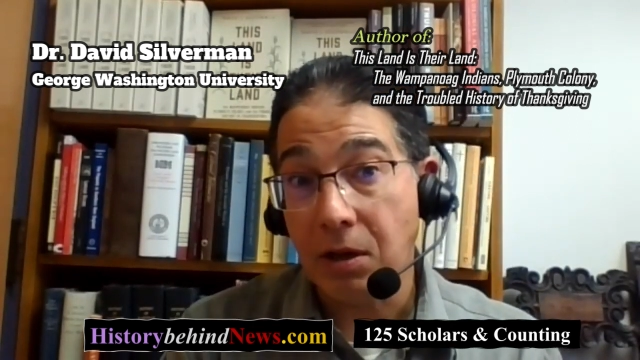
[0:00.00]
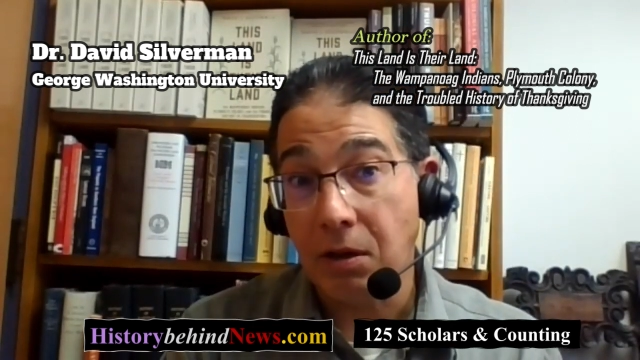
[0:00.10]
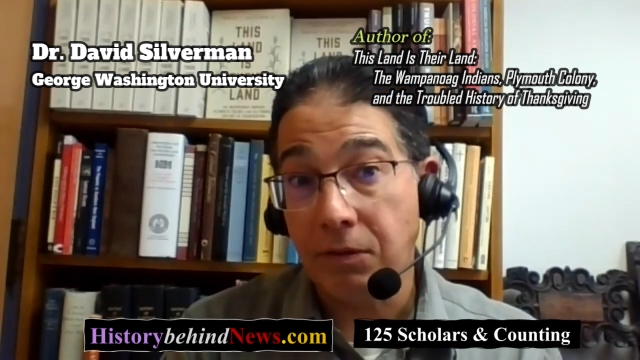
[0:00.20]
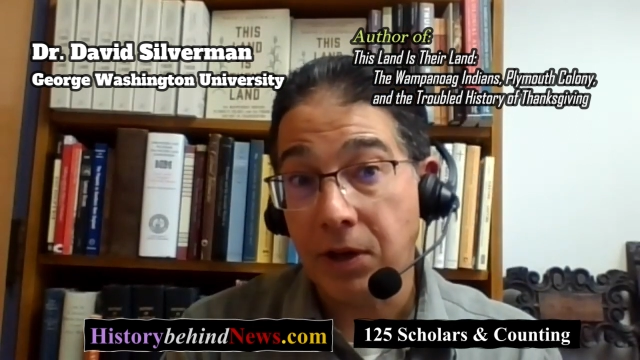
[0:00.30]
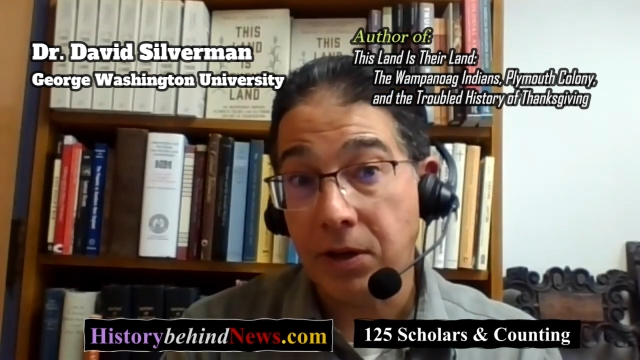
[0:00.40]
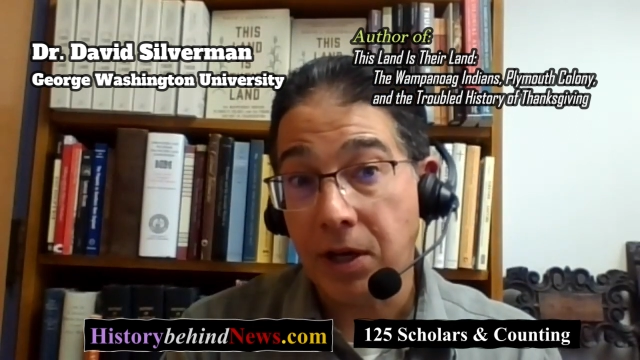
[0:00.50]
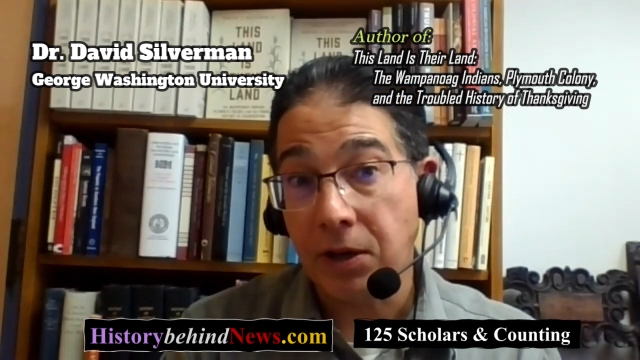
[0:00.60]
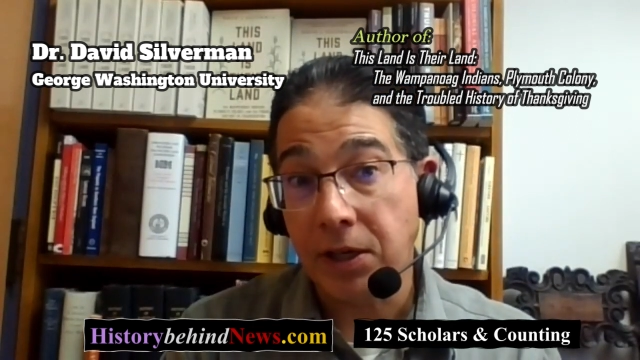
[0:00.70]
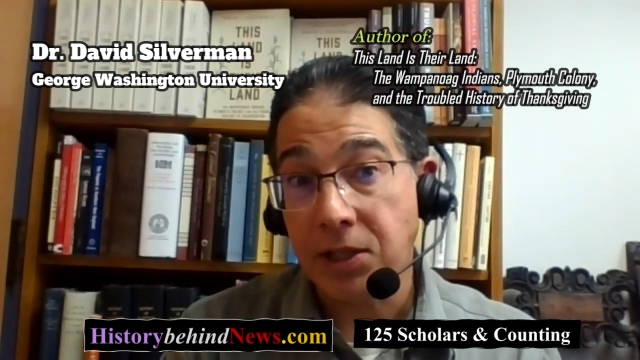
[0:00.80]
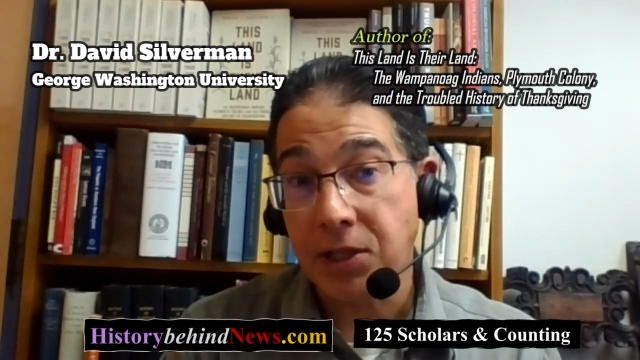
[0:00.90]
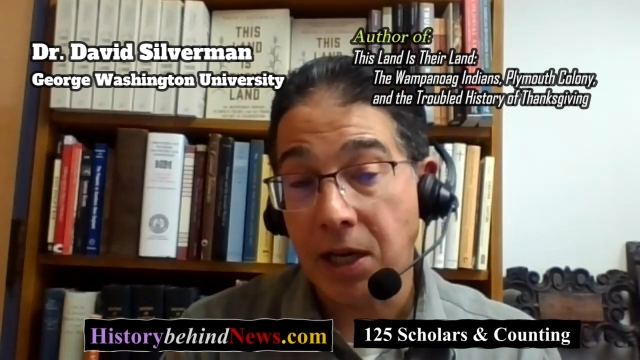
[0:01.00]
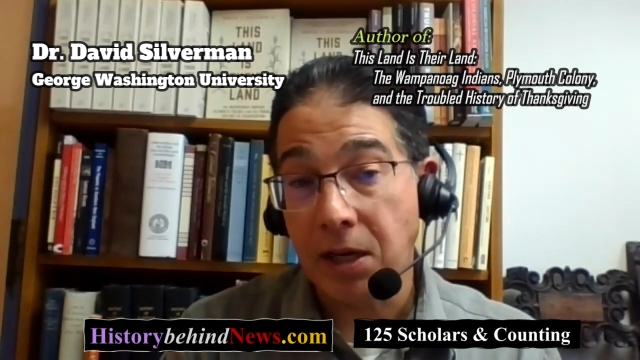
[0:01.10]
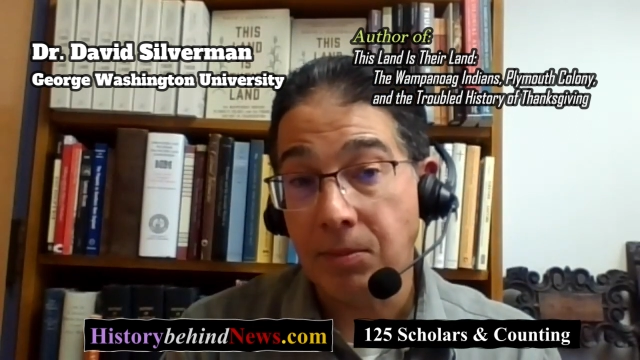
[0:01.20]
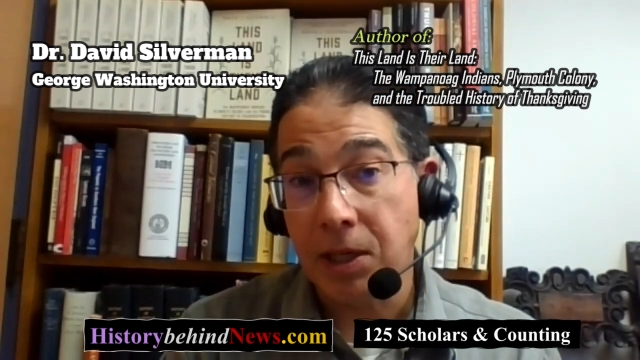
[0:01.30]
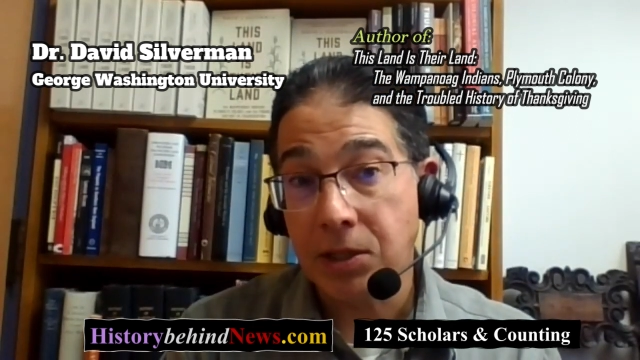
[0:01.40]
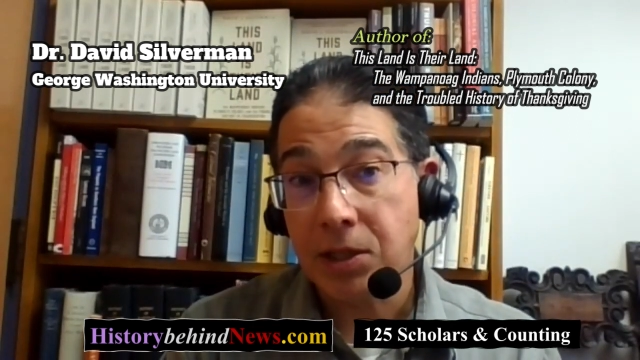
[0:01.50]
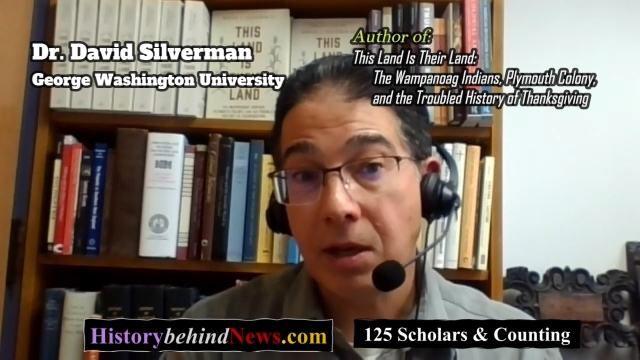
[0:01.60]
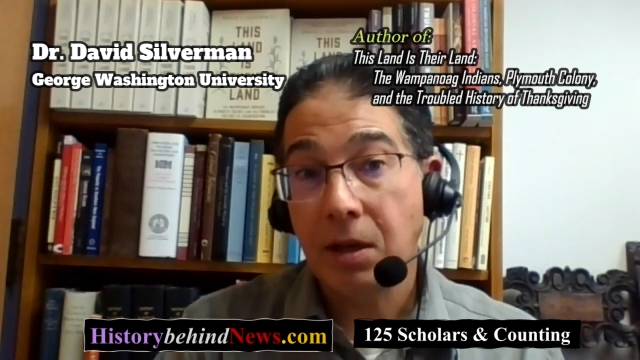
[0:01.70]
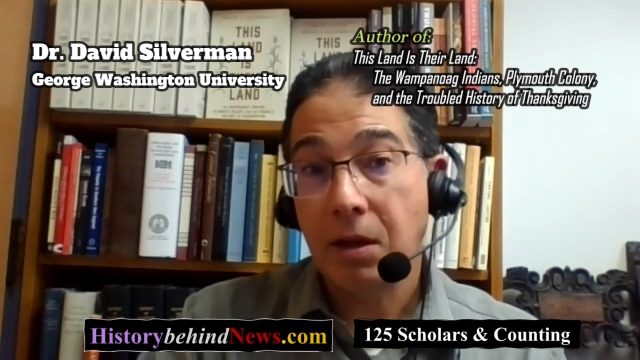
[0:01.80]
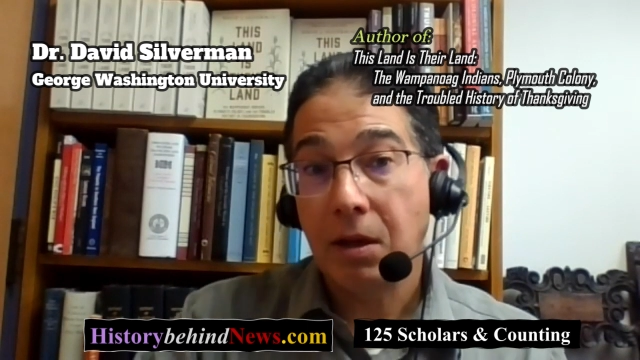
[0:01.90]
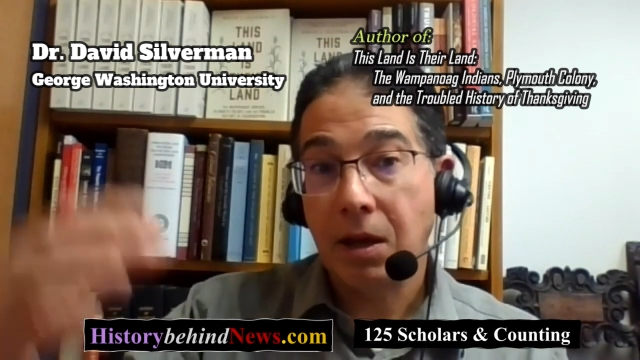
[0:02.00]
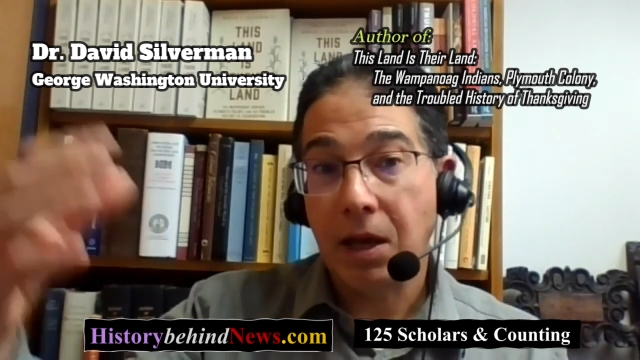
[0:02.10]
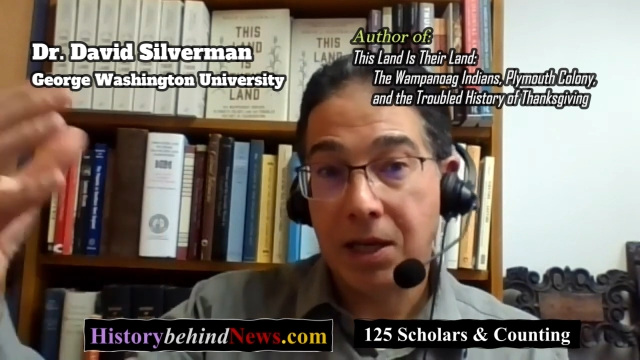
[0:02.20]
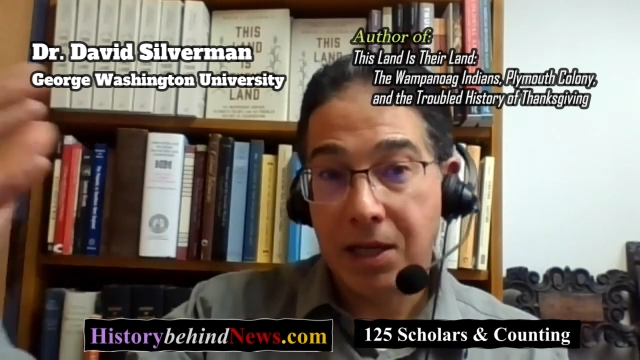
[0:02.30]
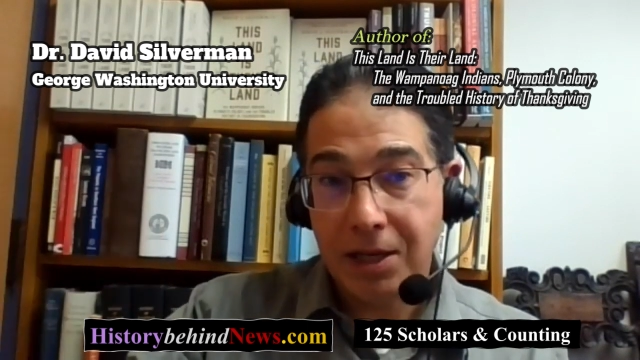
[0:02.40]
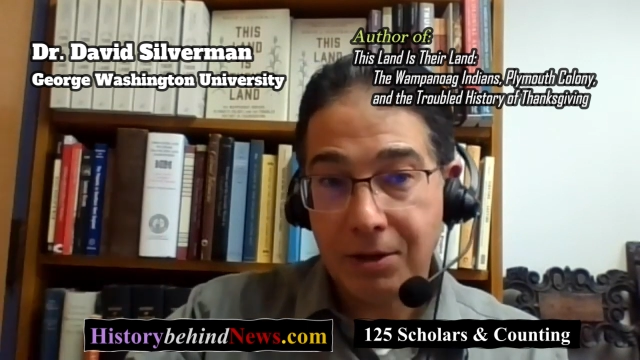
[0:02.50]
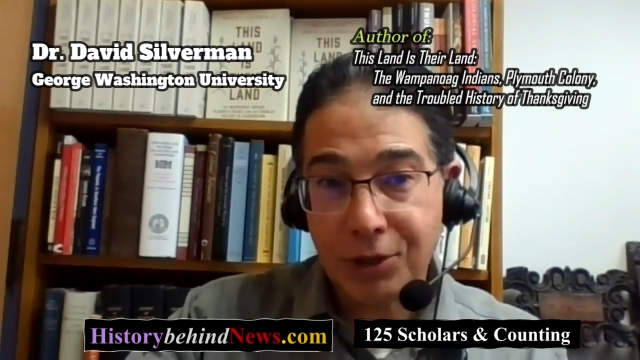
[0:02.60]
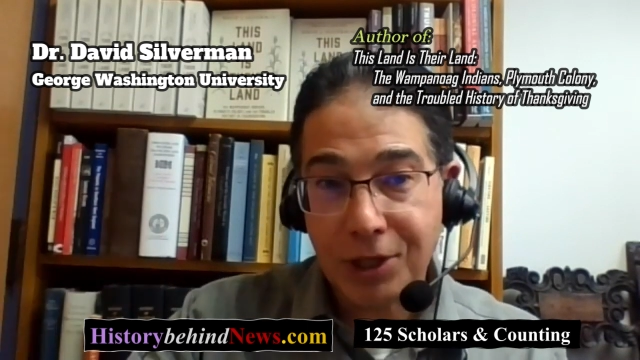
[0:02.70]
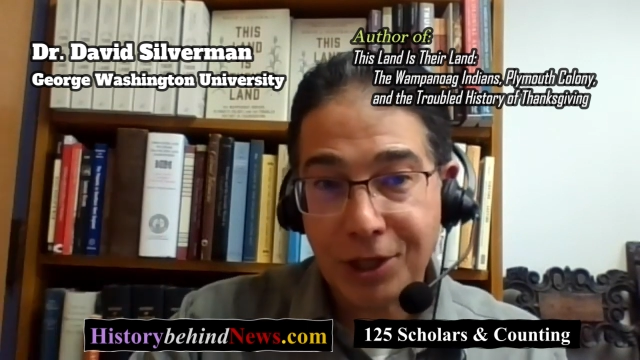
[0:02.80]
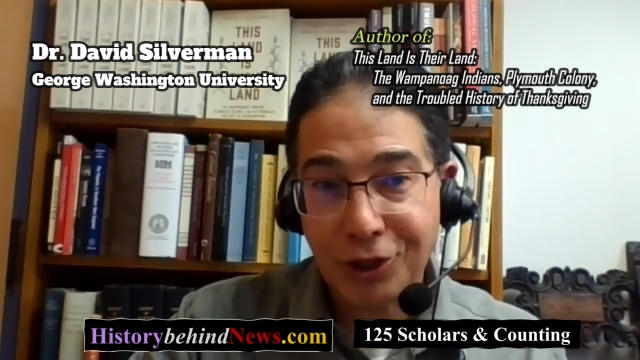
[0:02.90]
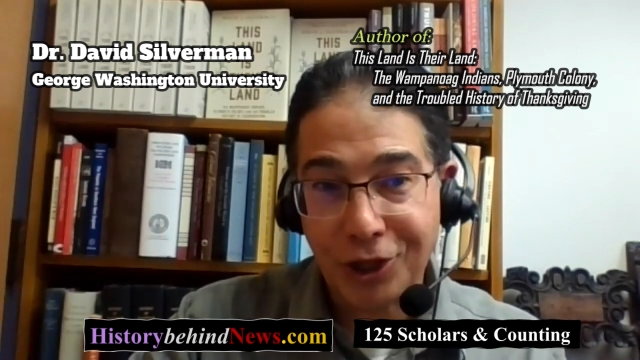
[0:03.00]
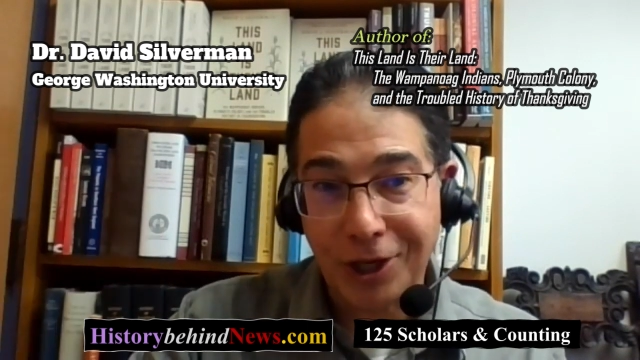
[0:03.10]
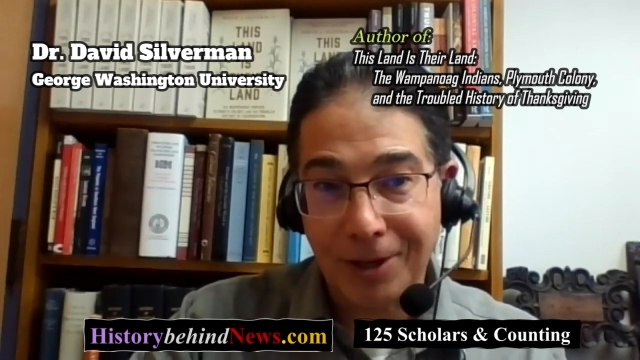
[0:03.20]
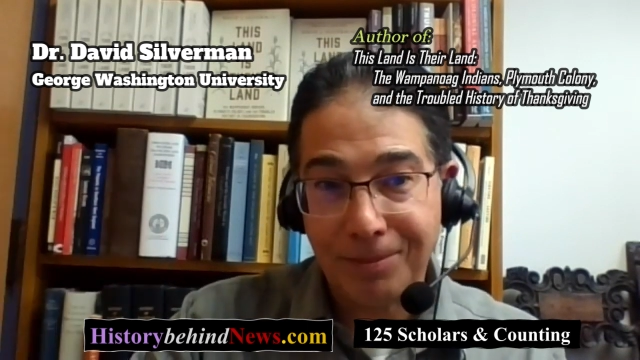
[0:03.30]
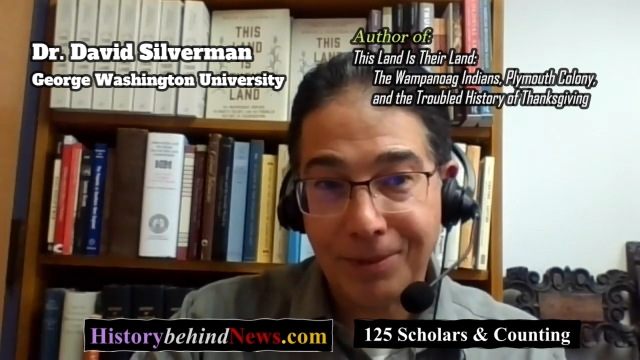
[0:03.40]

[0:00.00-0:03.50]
of their Narragansett enemies. And here's this ship